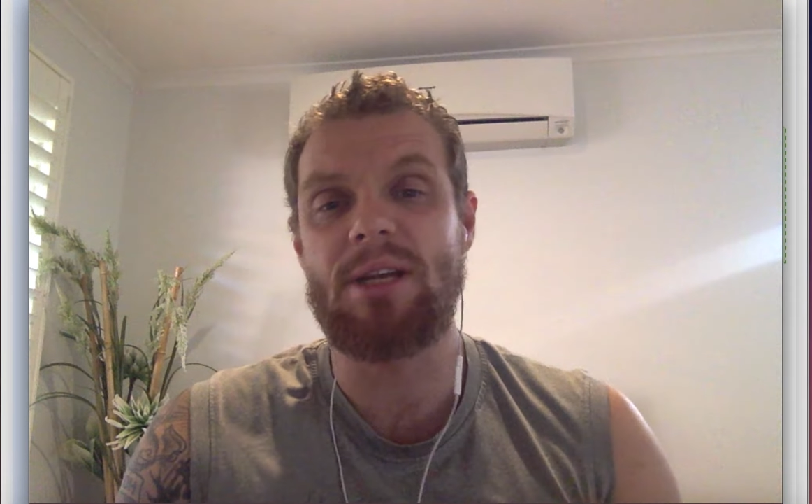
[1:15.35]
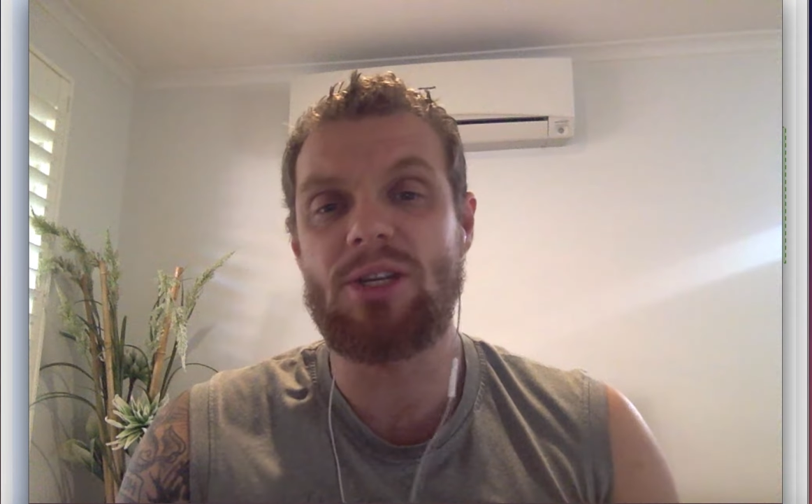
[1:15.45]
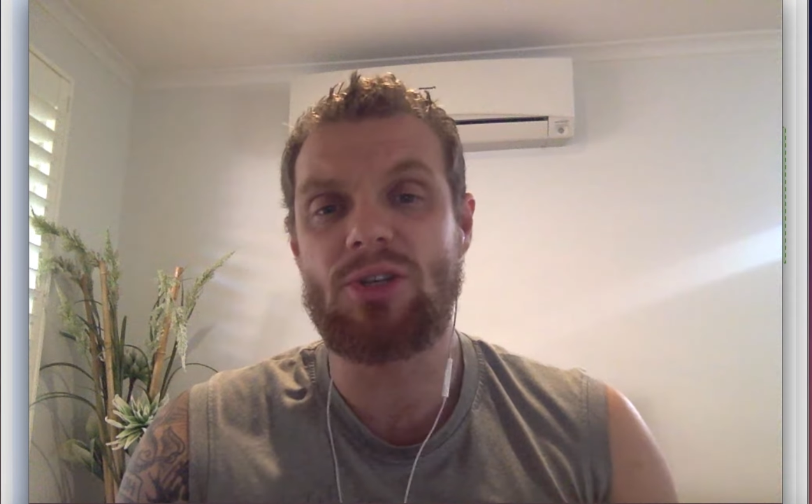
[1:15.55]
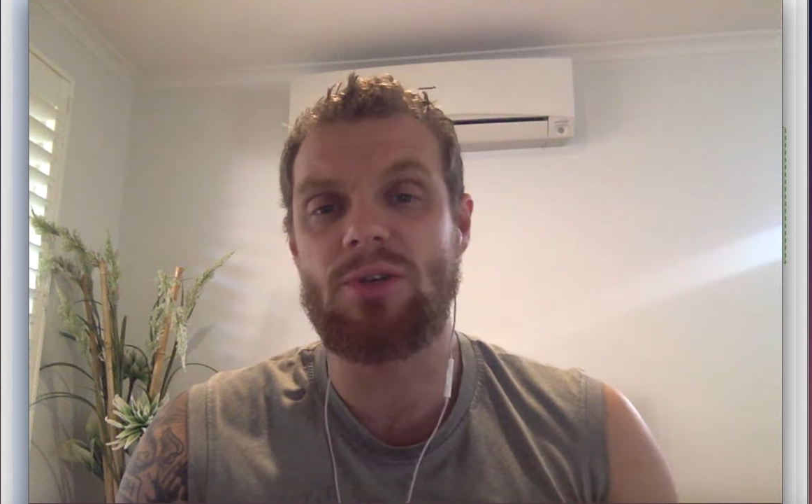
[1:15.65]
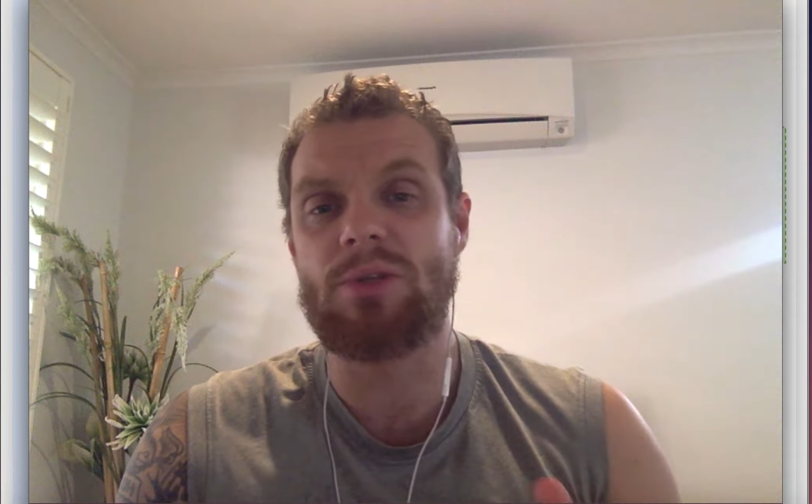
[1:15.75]

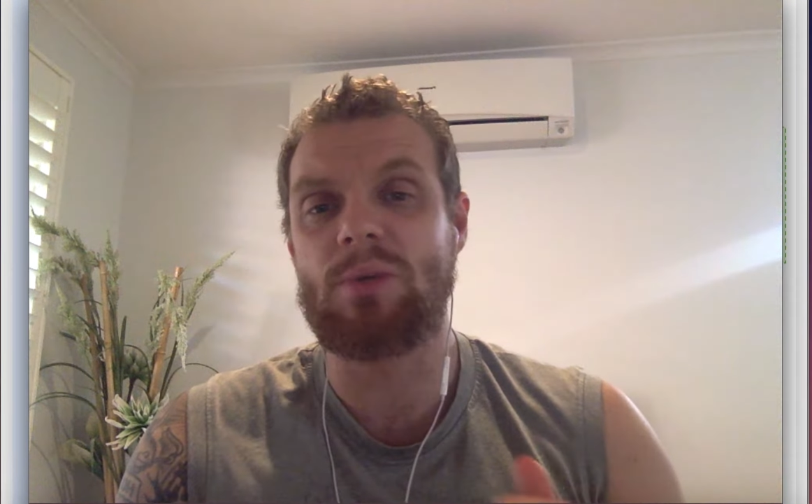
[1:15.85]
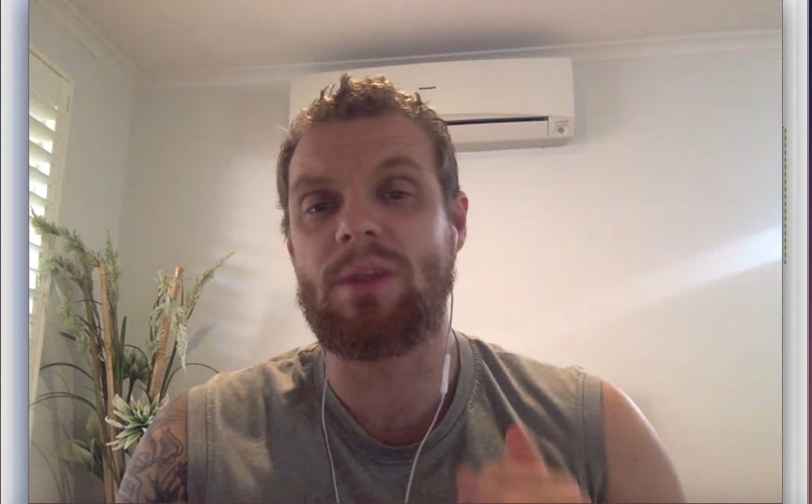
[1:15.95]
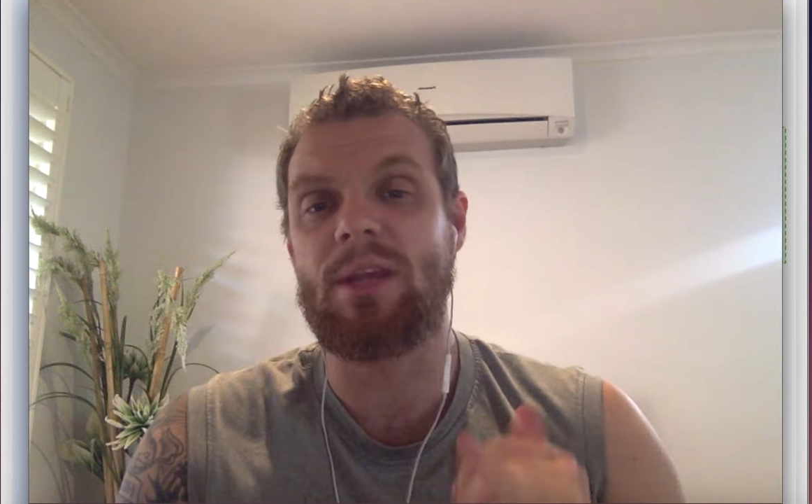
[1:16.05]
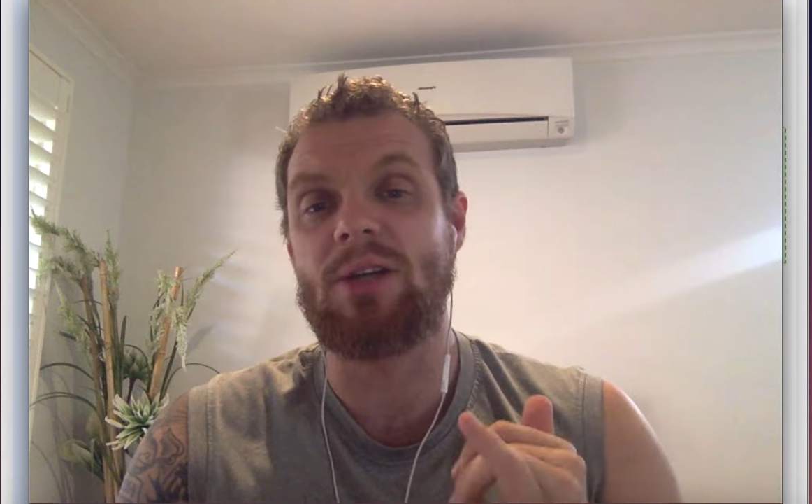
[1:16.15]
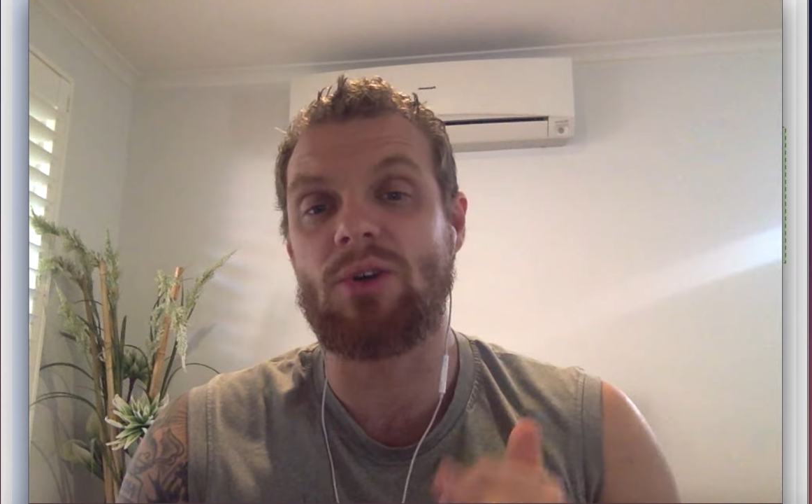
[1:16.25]
issues
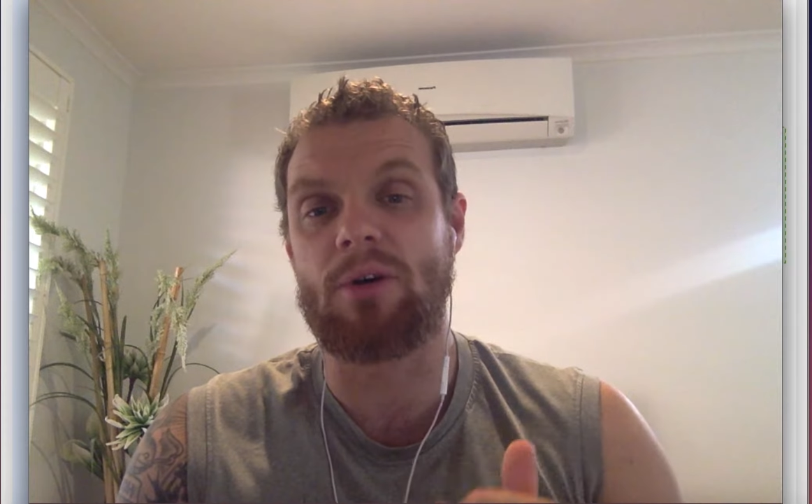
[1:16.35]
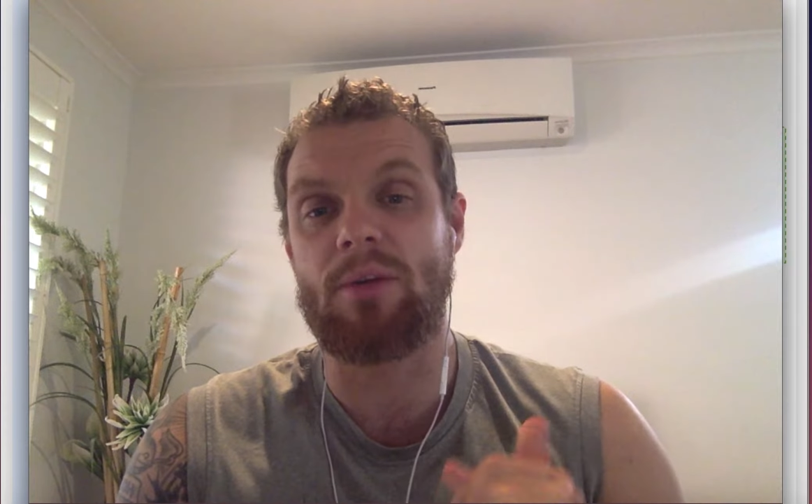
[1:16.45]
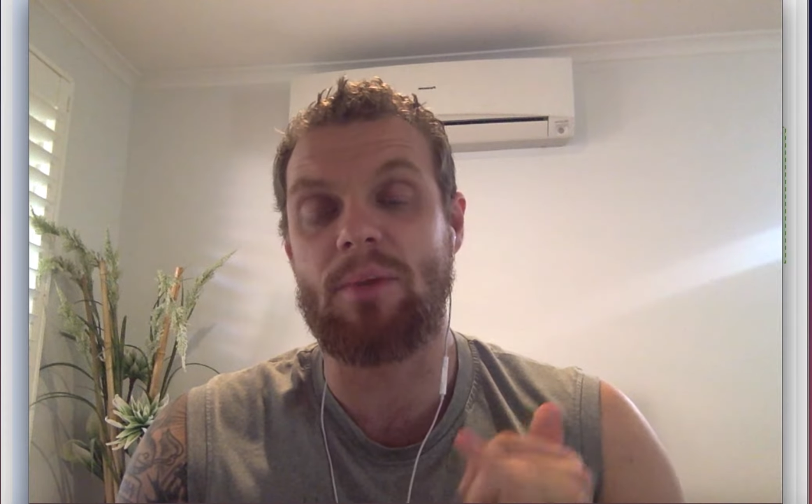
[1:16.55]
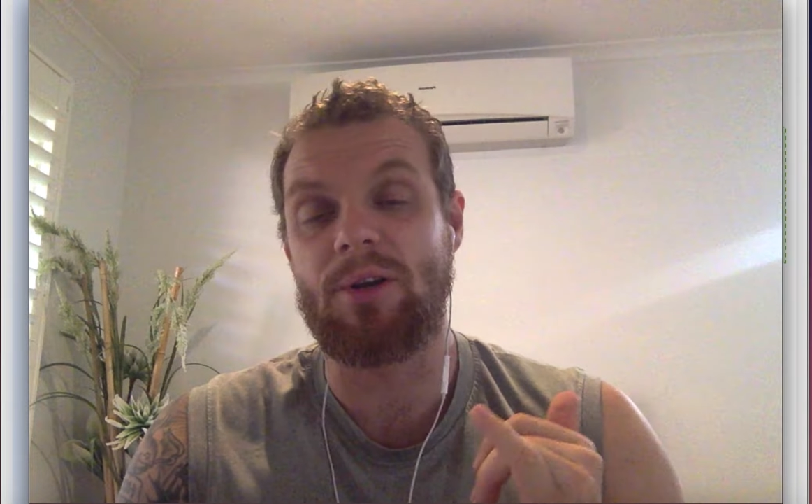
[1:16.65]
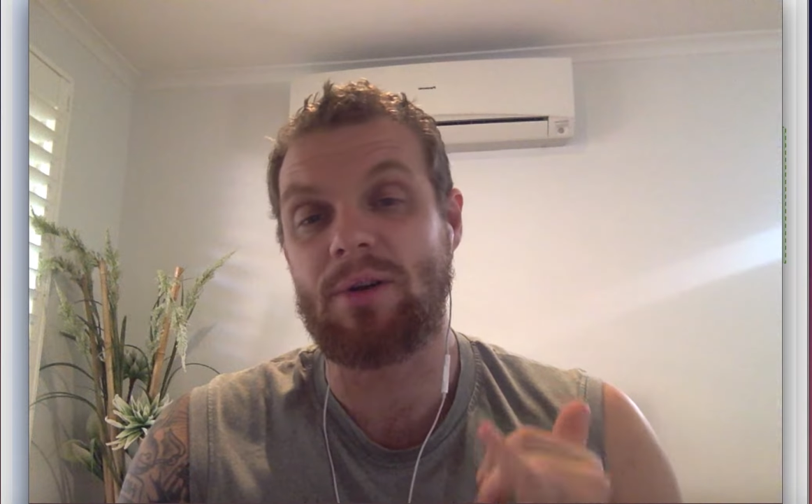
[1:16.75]
with their
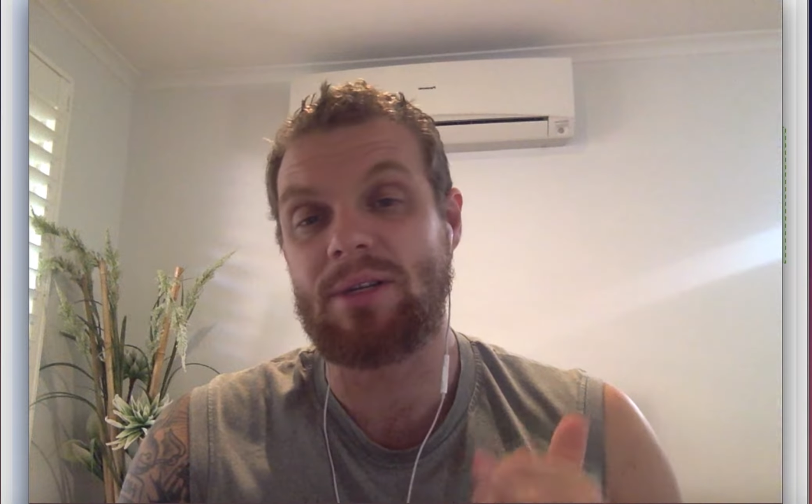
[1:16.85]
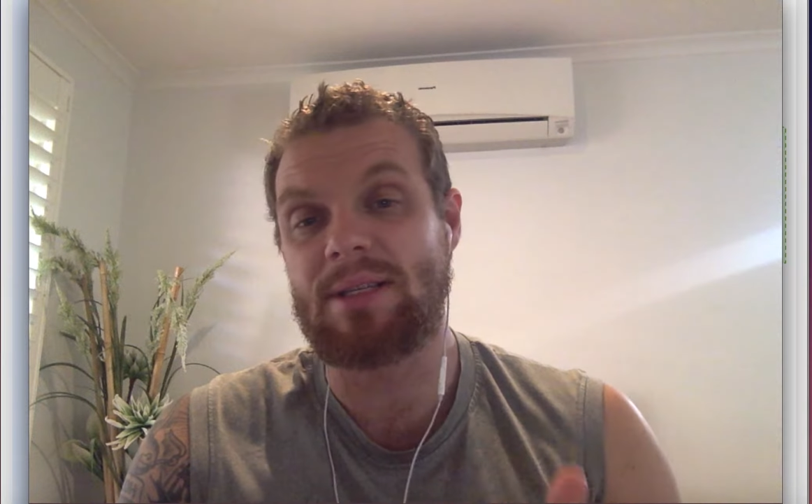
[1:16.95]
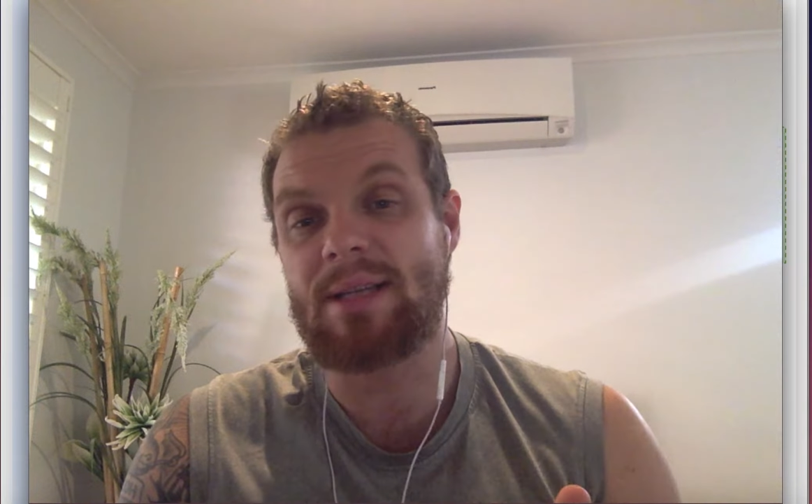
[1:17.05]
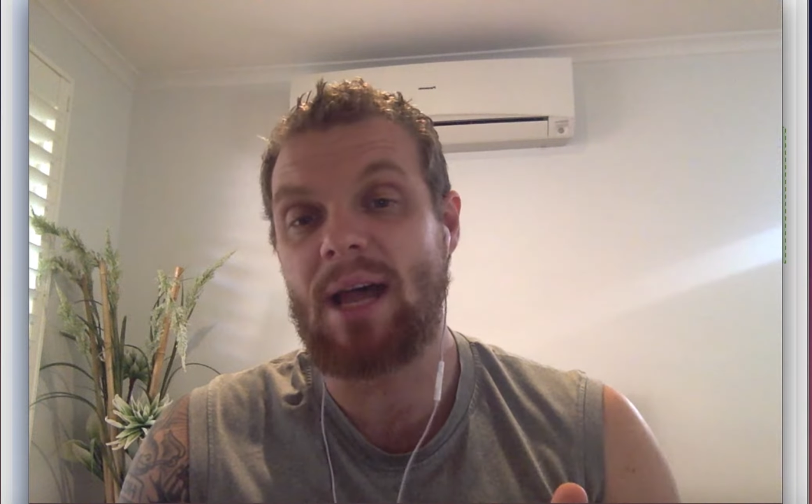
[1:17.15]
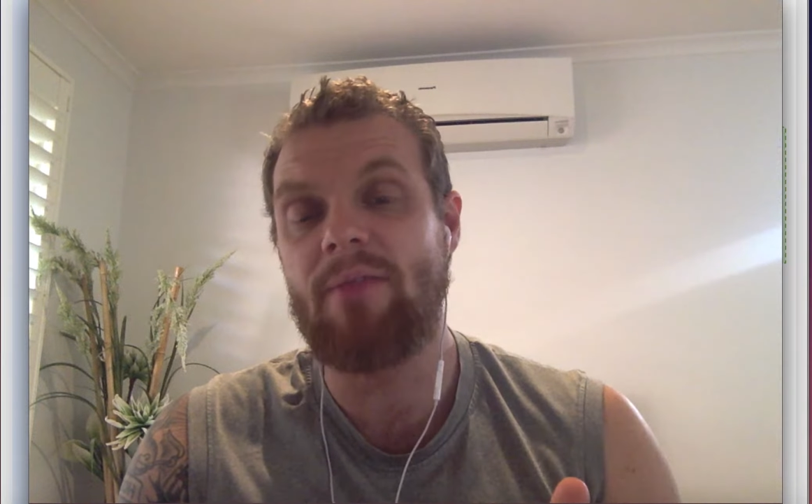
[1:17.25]
document not
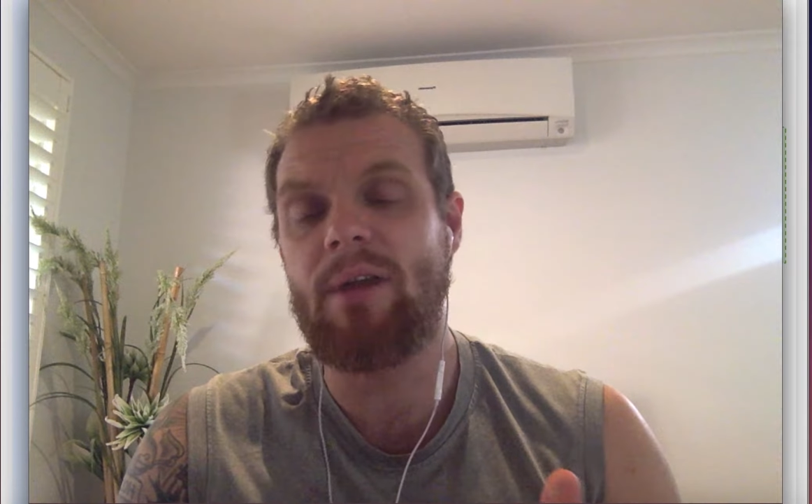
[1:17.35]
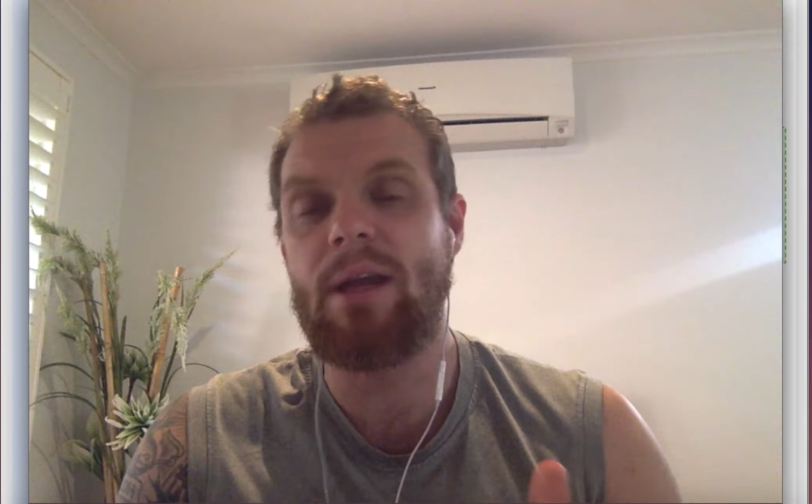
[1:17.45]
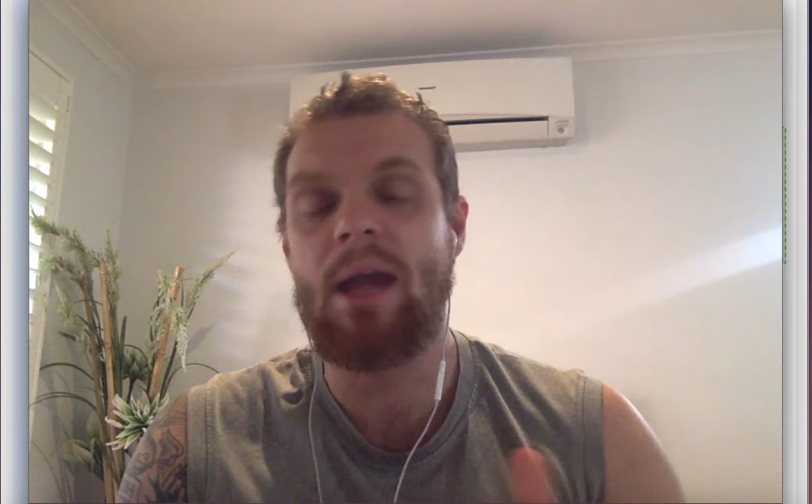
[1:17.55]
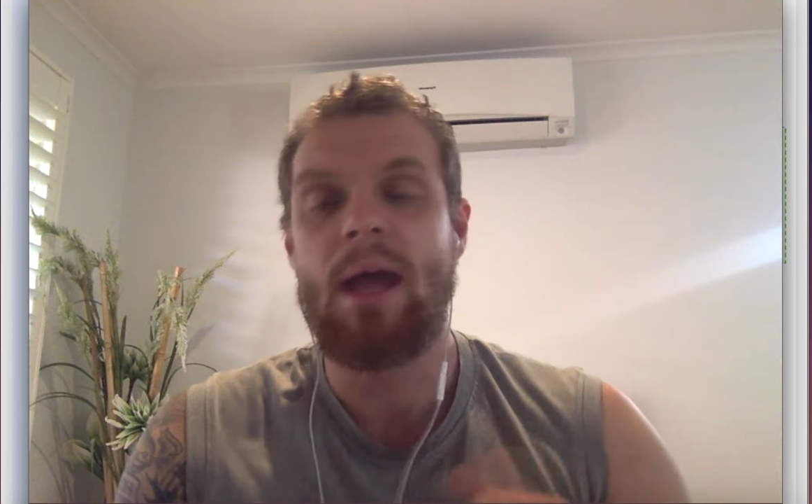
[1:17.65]
saving